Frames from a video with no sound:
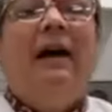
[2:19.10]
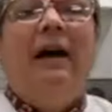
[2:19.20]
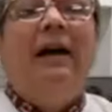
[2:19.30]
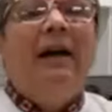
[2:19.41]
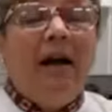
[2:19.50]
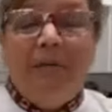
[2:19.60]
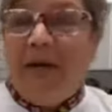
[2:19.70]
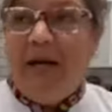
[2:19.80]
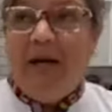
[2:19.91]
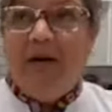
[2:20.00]
I
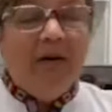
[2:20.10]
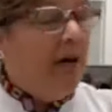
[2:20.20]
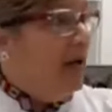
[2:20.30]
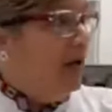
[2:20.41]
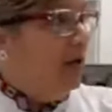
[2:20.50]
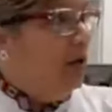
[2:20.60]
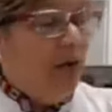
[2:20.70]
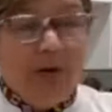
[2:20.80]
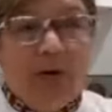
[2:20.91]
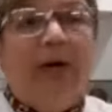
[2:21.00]
am here in
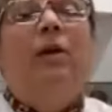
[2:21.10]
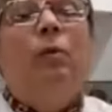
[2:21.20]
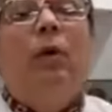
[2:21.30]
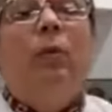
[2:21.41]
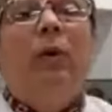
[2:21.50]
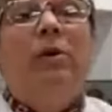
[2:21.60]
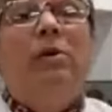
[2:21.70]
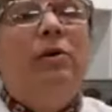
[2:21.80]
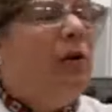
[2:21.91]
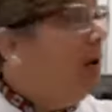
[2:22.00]
New York, in Warwick,
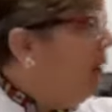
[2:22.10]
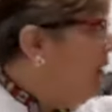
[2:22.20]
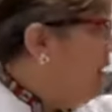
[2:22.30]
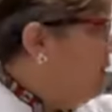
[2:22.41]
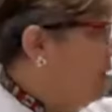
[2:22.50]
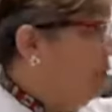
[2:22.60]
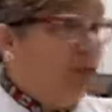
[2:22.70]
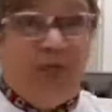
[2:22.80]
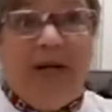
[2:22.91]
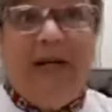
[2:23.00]
New York. It's
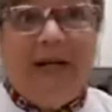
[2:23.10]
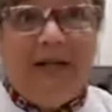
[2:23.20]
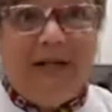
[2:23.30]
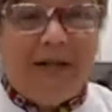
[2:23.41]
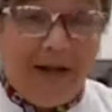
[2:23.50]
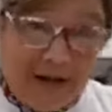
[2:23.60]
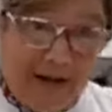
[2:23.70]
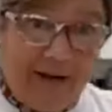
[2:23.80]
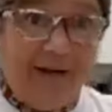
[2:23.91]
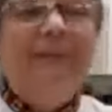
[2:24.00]
actually raining
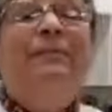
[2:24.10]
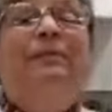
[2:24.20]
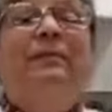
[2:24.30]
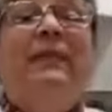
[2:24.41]
today.